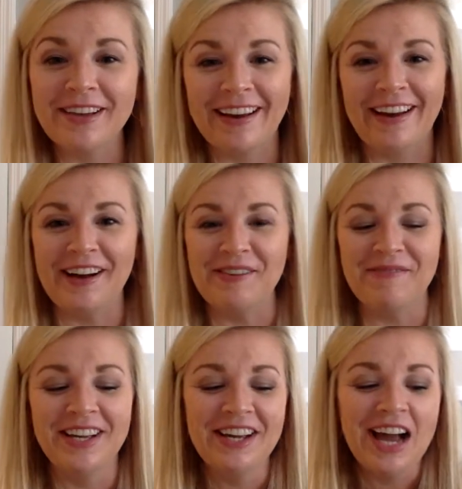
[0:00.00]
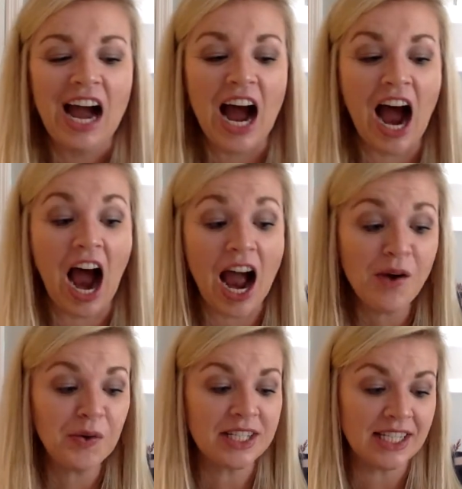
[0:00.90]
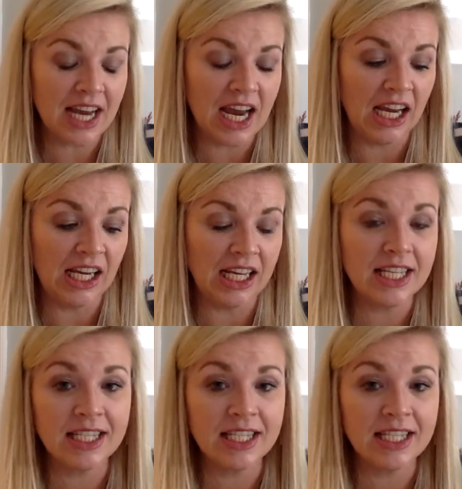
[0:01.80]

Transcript: I would say